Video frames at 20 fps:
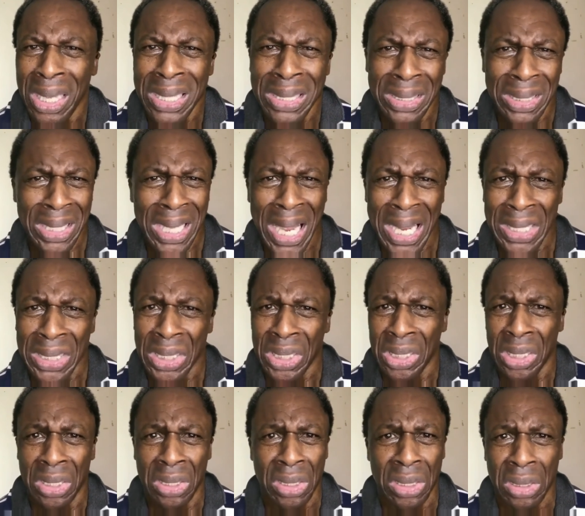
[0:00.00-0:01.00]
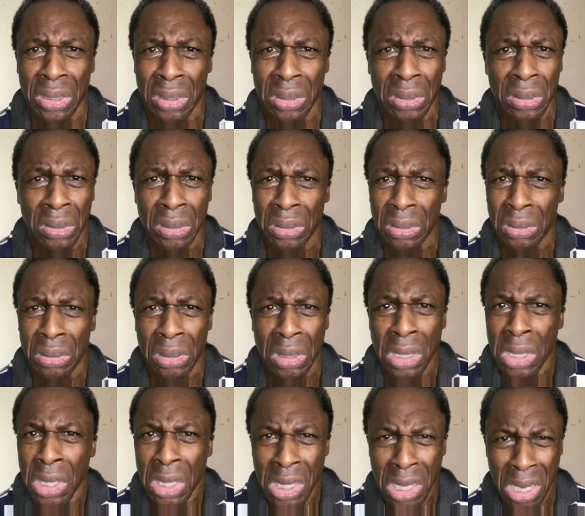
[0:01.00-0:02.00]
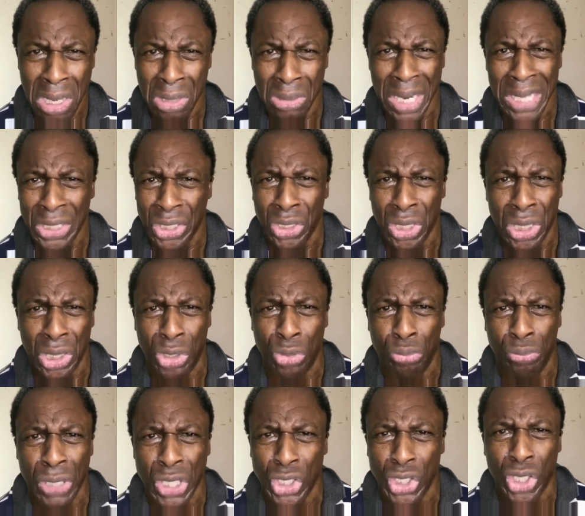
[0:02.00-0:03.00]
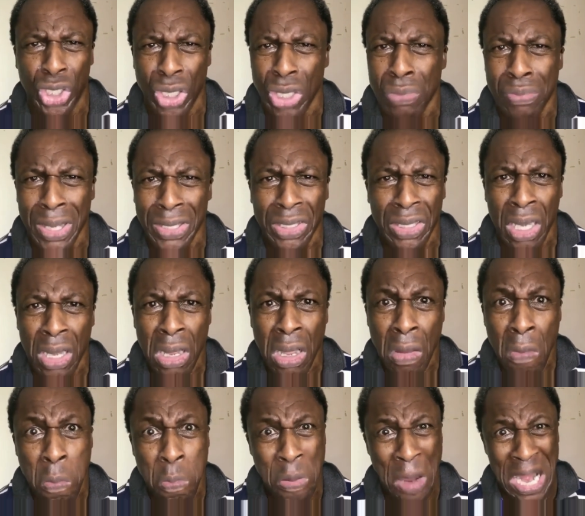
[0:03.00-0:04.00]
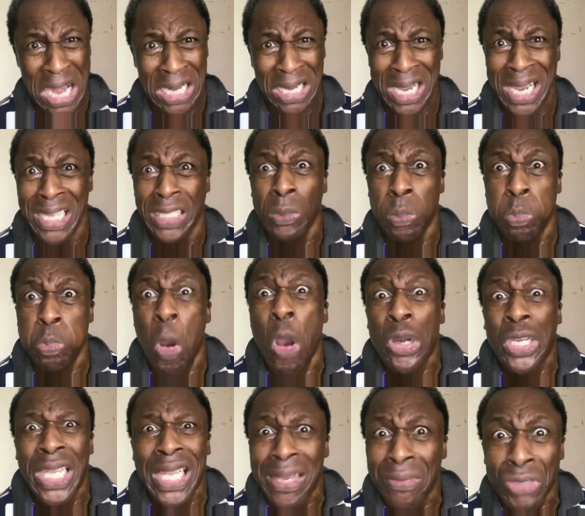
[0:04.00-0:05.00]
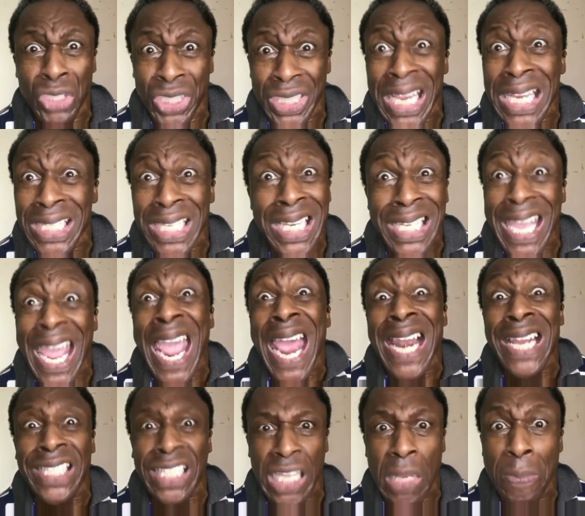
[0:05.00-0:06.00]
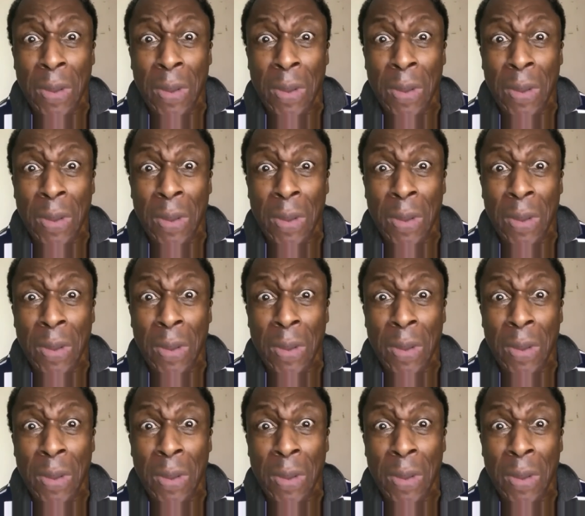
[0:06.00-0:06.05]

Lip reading: And Cassius, a wretched creature who must bend his body of Caesar carelessly,